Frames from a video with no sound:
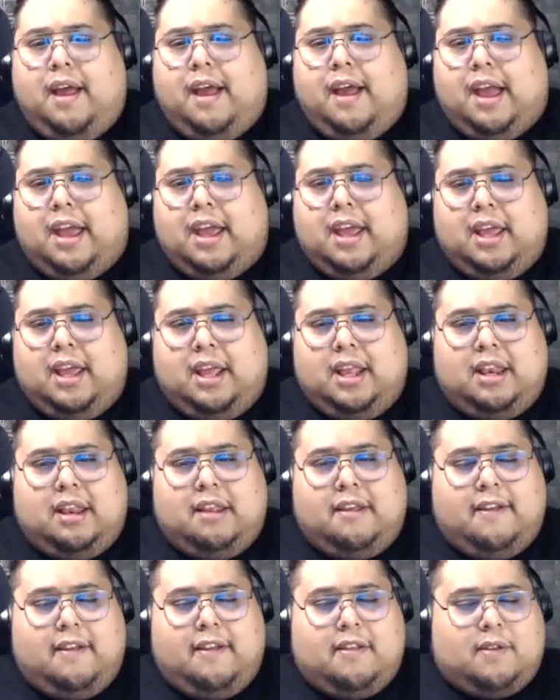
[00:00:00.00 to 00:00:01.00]

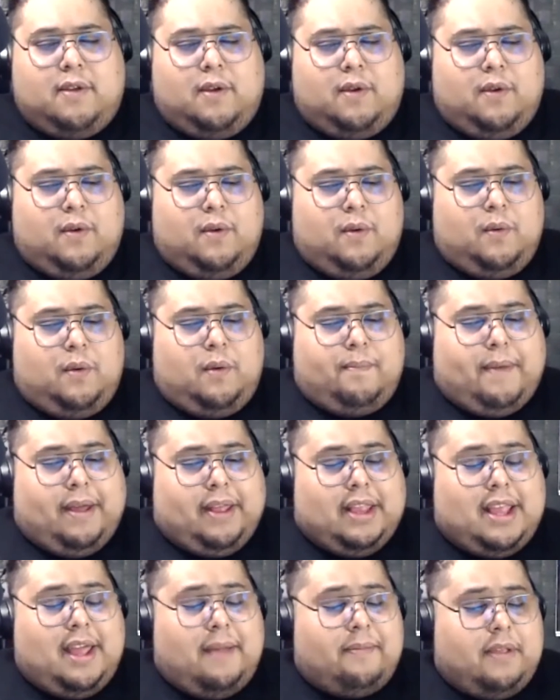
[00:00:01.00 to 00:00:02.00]
and so by
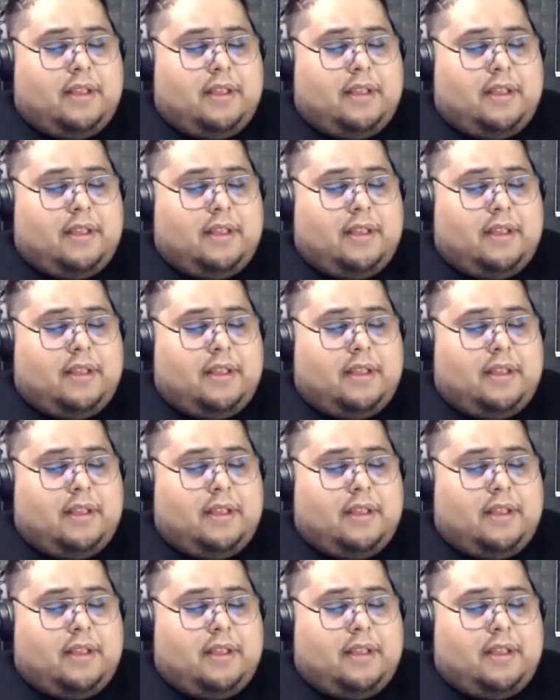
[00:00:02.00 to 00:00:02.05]
the time